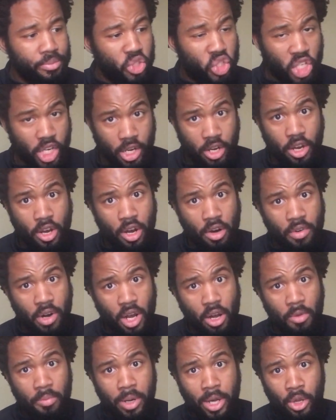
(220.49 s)
Check her
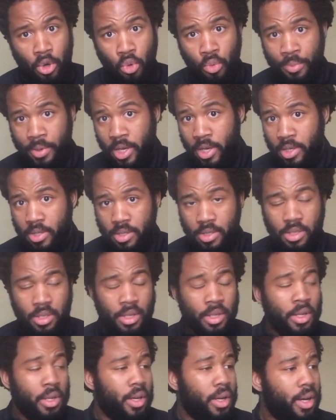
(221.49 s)
out by all means.
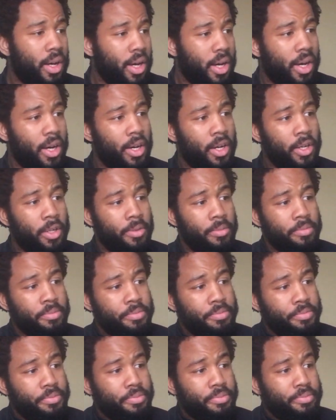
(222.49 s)

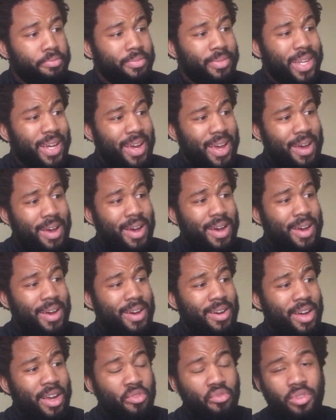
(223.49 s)

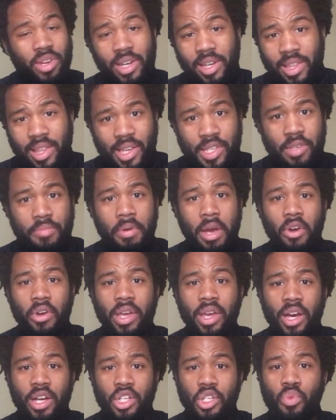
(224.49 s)
And really, that's about
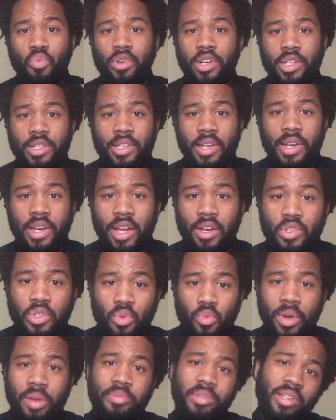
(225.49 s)
it. I just wanted to announce
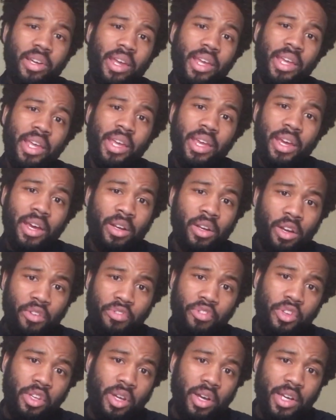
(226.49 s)
the website here. I'd love
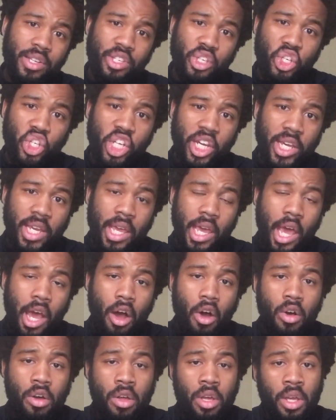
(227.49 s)
for you guys to check it
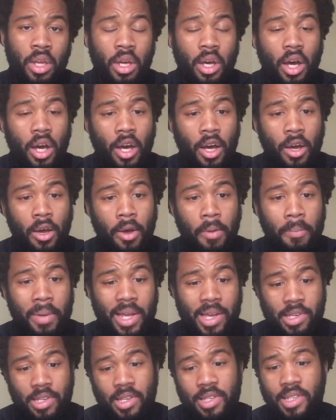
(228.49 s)
out.
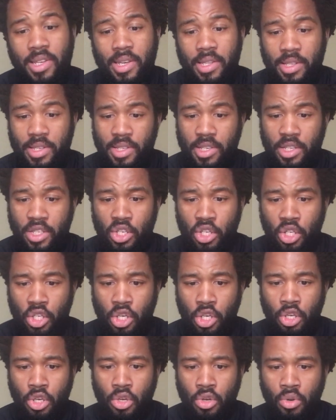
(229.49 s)
As I say, this is
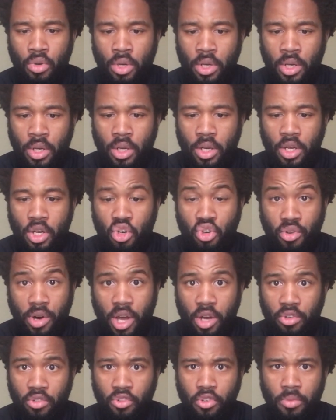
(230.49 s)
new
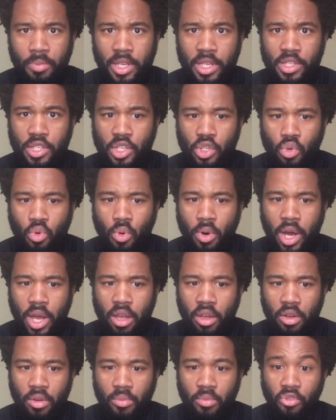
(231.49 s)
ground for me. This is
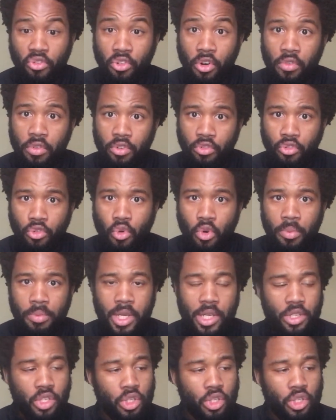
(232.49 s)
quite foreign for me.